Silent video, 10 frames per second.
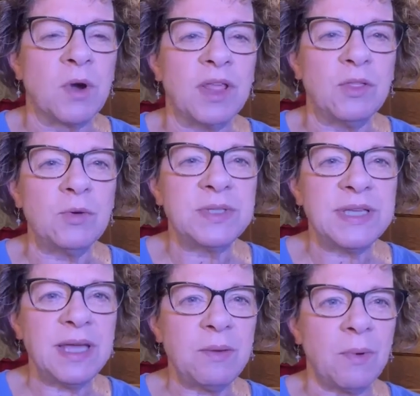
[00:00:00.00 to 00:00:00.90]
Morning,
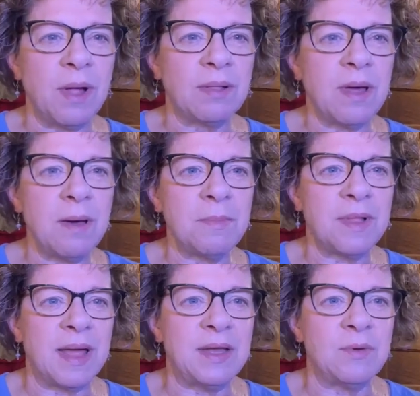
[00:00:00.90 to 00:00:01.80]
Lucy. Welcome.
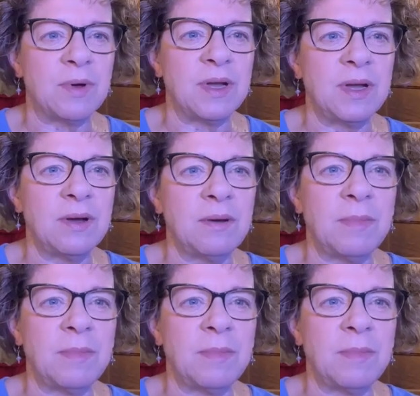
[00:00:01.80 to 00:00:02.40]
Glad you are here.